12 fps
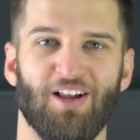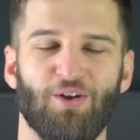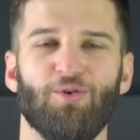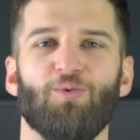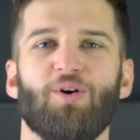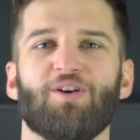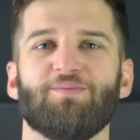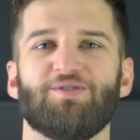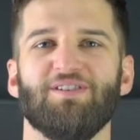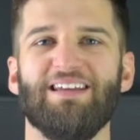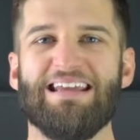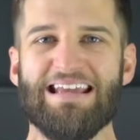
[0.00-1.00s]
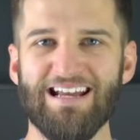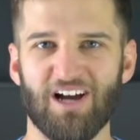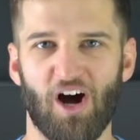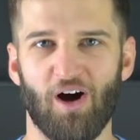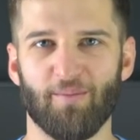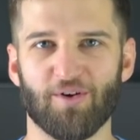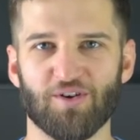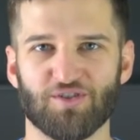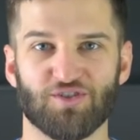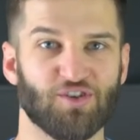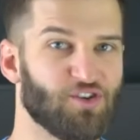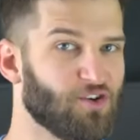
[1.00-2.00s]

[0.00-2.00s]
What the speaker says: Hello and welcome to the e-commerce